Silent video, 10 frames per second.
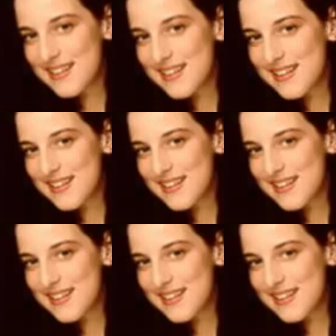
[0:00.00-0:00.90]

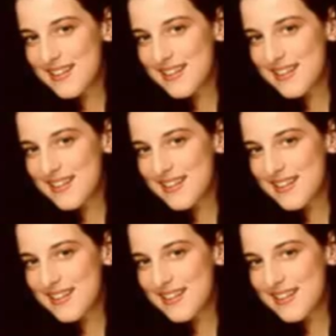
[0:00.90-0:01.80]

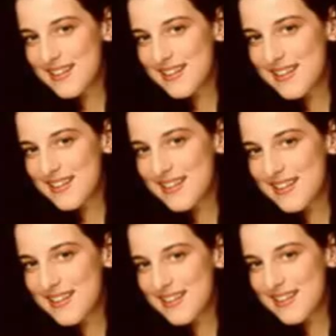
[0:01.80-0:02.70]

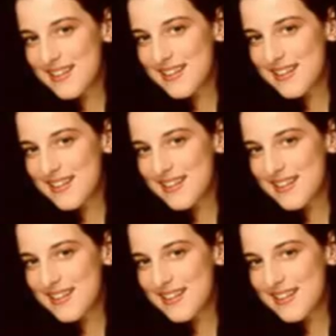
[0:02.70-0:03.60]

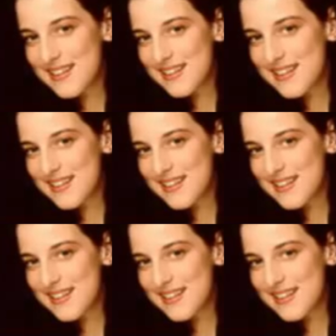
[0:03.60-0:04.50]

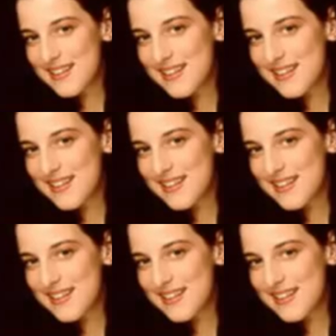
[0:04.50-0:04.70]
This person isn't speaking.